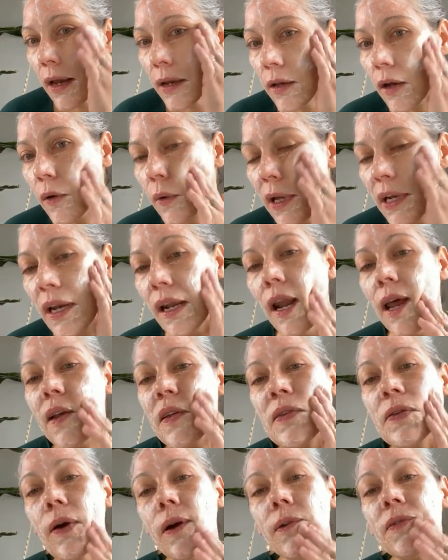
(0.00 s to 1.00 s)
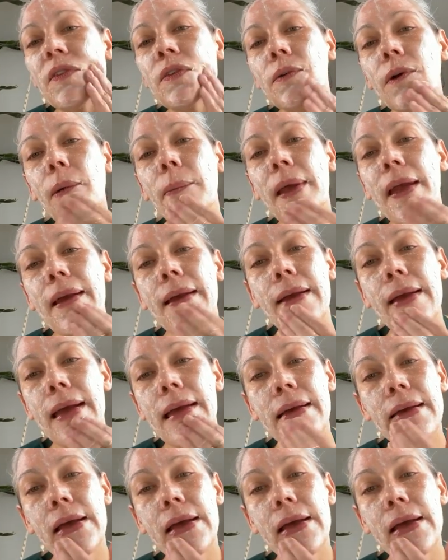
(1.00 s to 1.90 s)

I go in and I start scrubbing.